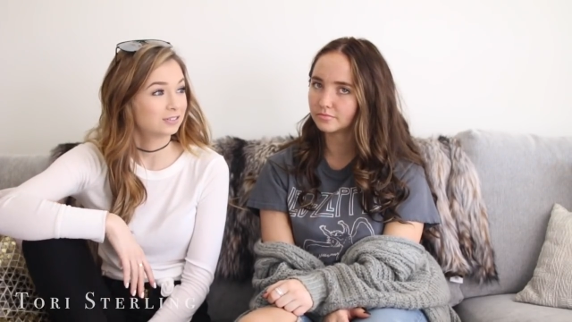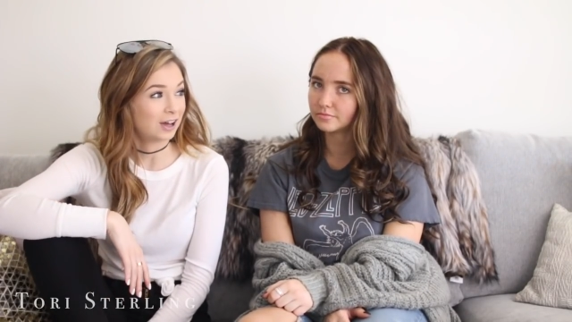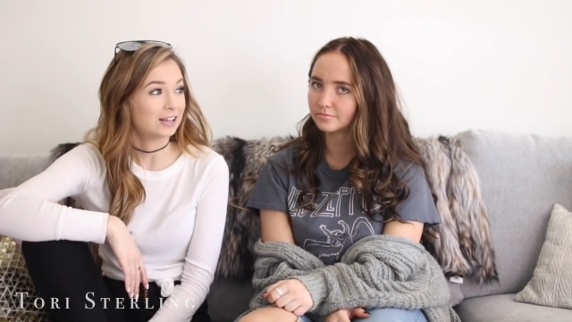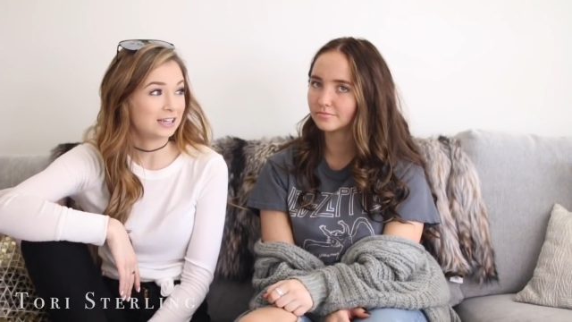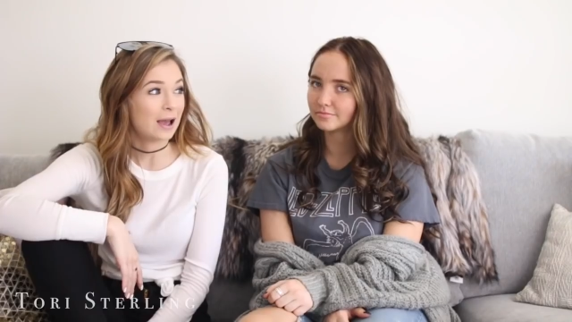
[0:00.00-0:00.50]

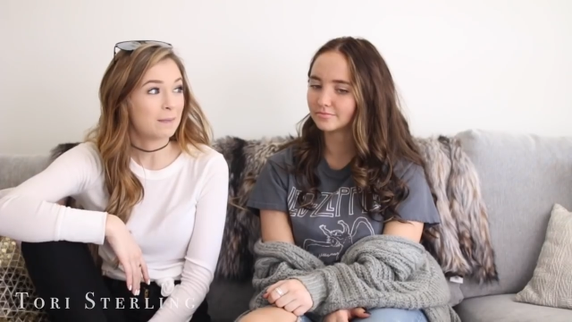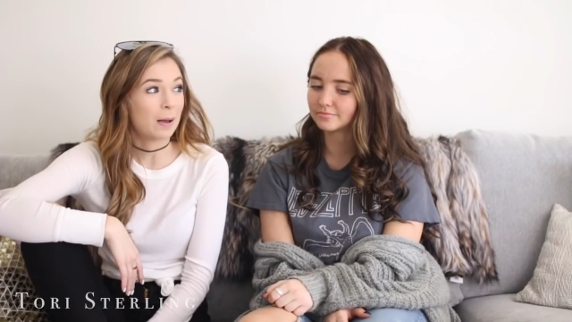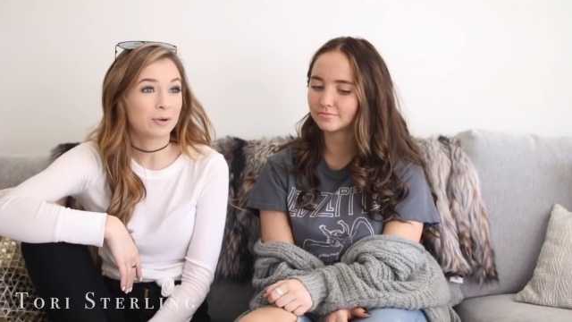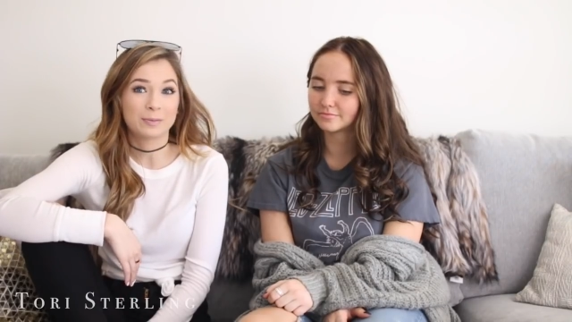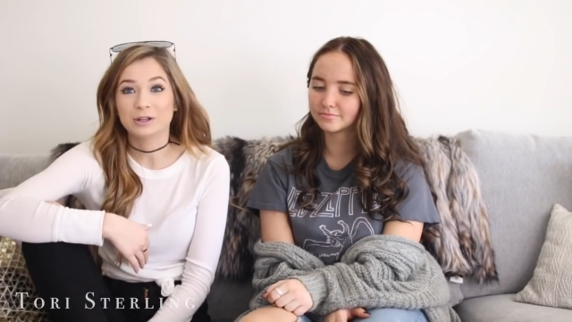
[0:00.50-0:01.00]
Speaker 1: God damn! now
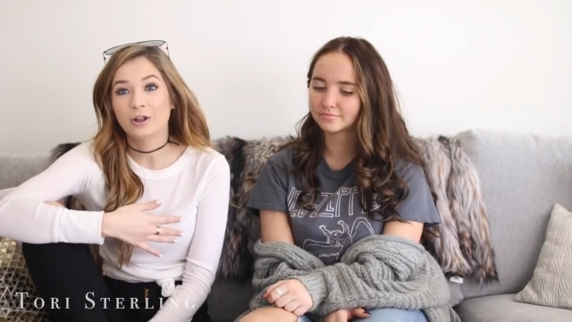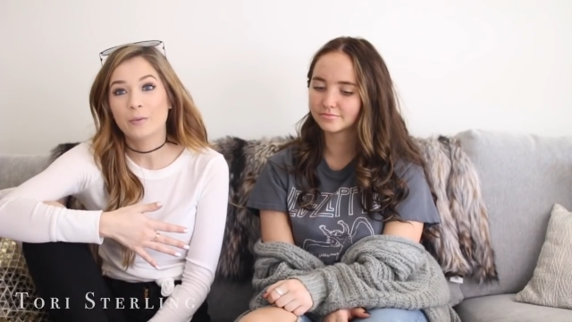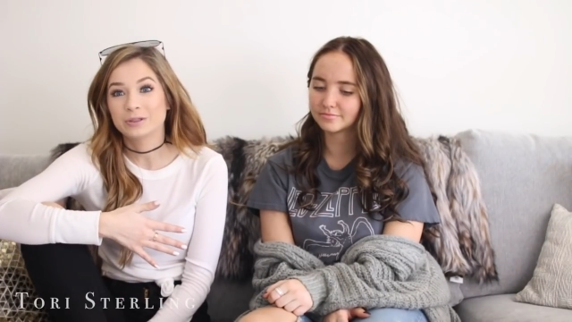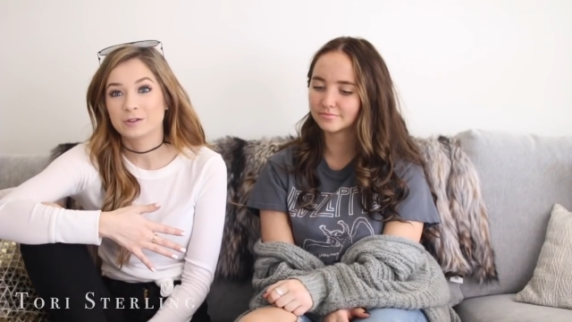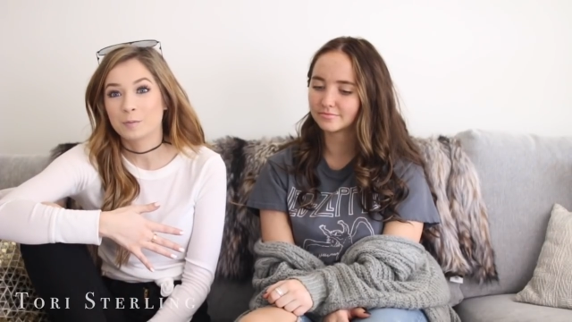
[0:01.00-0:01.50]
I'm gonna be alone
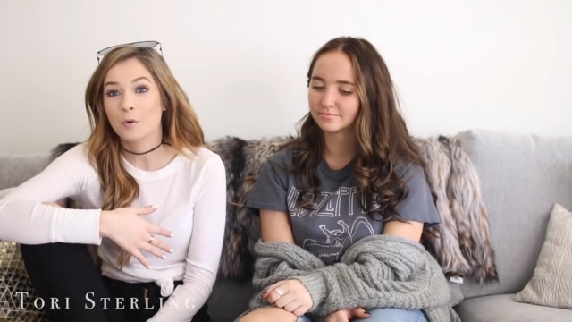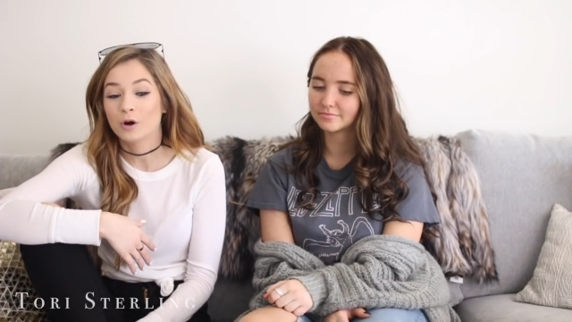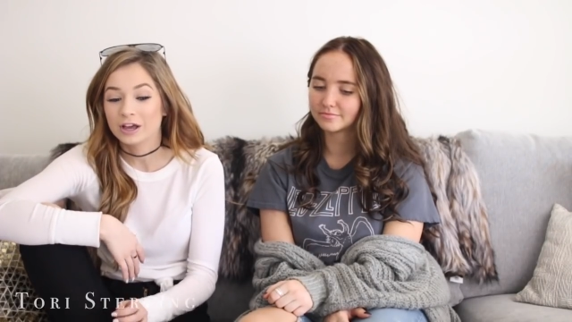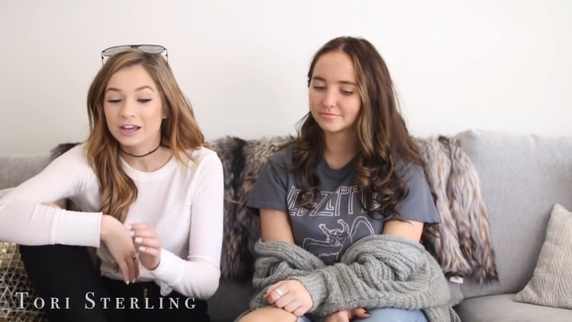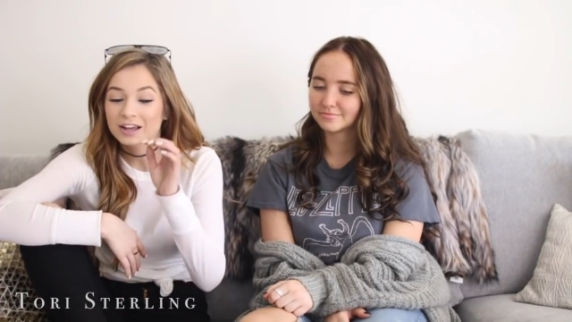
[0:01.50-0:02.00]
with this
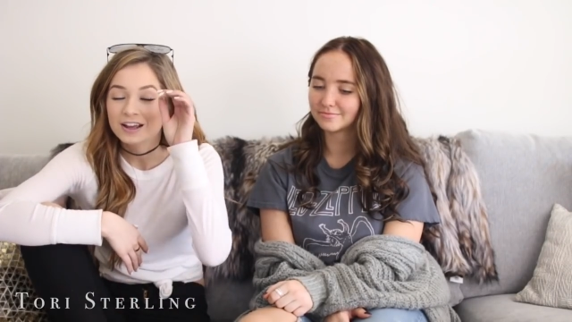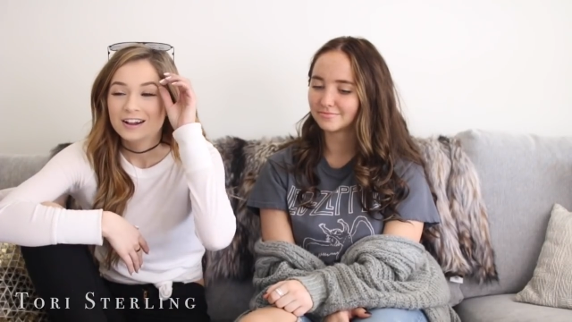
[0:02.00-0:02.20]
boy.